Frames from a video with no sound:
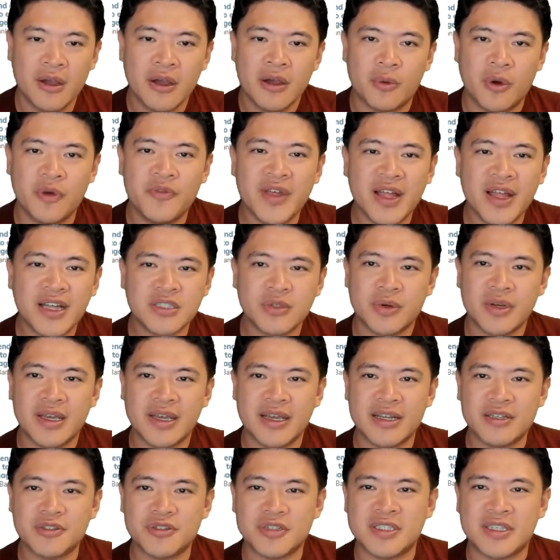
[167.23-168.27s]
One thing that's pretty
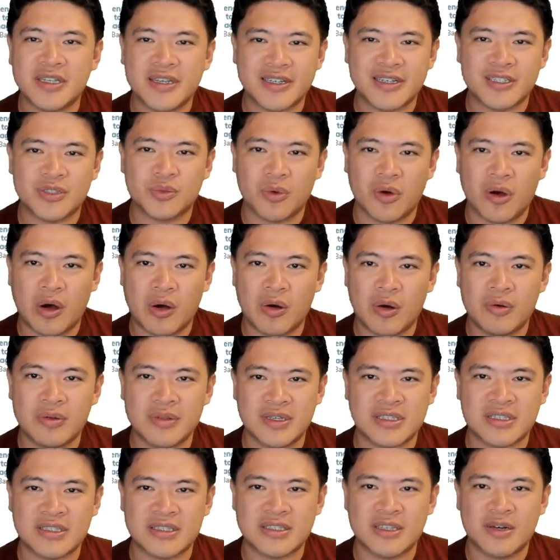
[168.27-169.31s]
interesting as well,
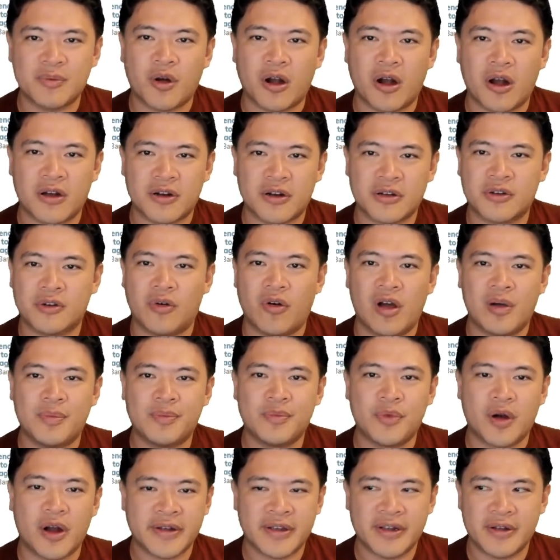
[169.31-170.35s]
this is an article on
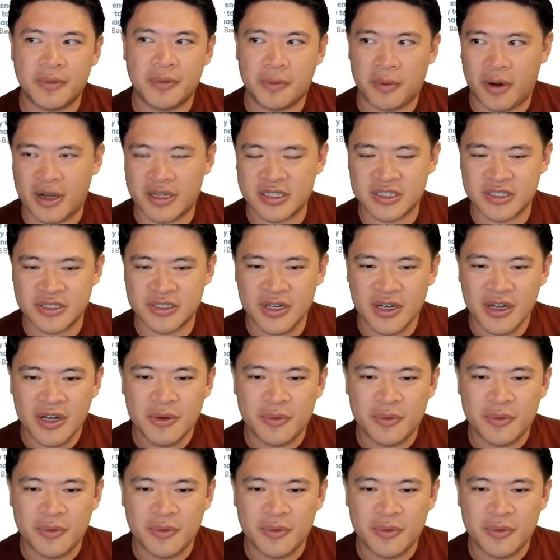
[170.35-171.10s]
Market Watch.